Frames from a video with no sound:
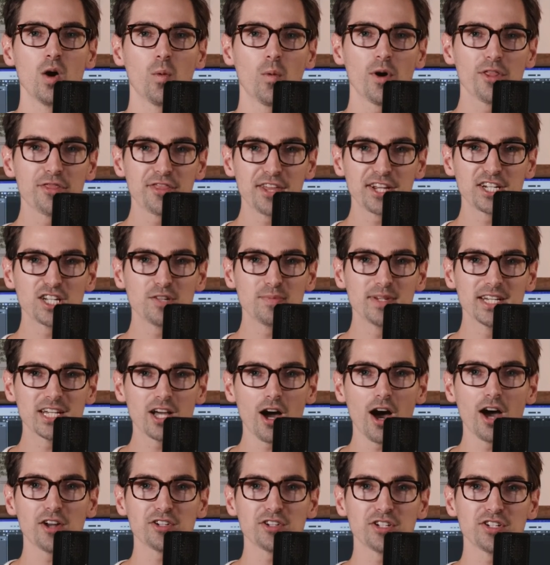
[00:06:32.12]
One thing to be
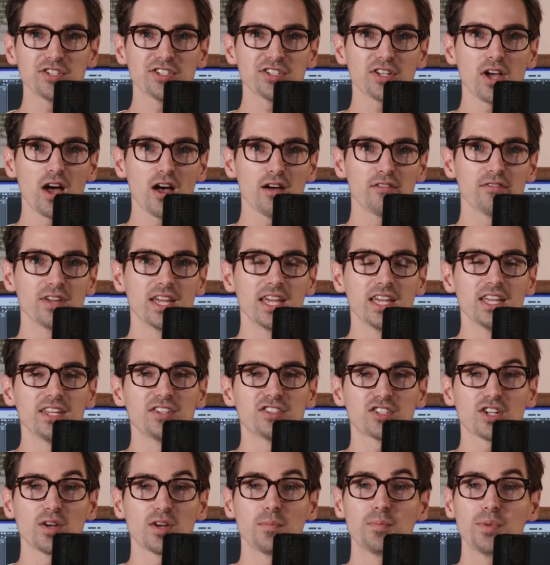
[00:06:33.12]
cautious of
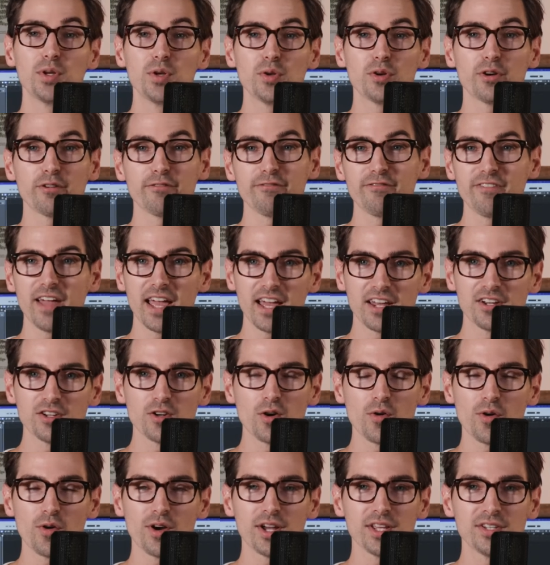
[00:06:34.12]
is computer fan
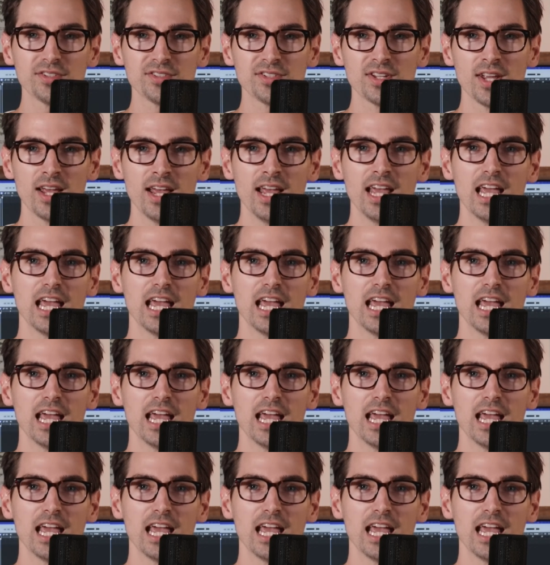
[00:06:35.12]
noise.